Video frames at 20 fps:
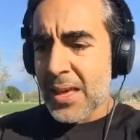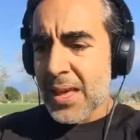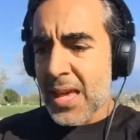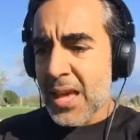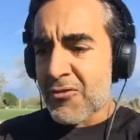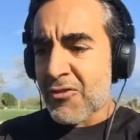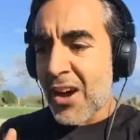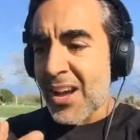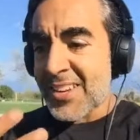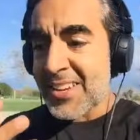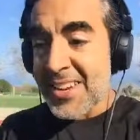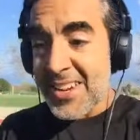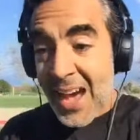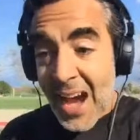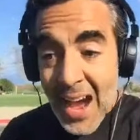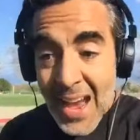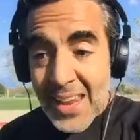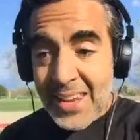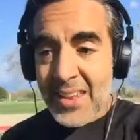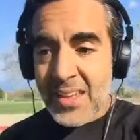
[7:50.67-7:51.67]
if I
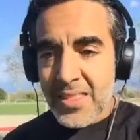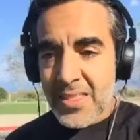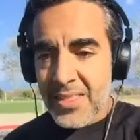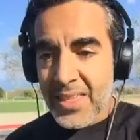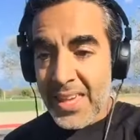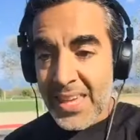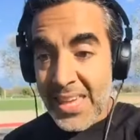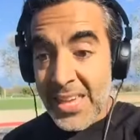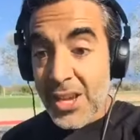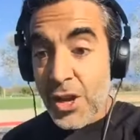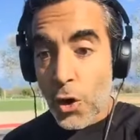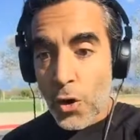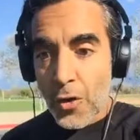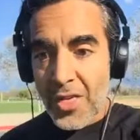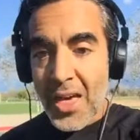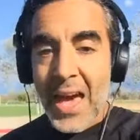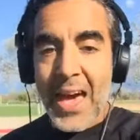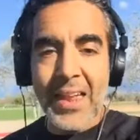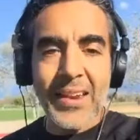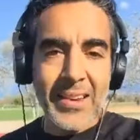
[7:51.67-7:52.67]
denied the ego
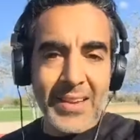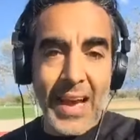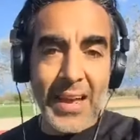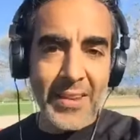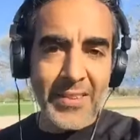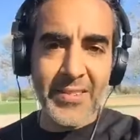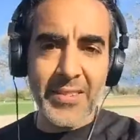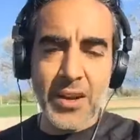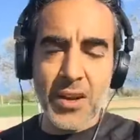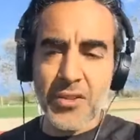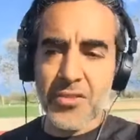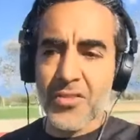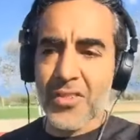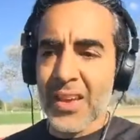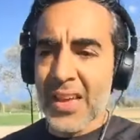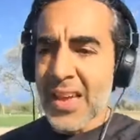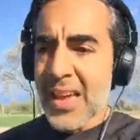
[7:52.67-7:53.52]
that kind of stuff,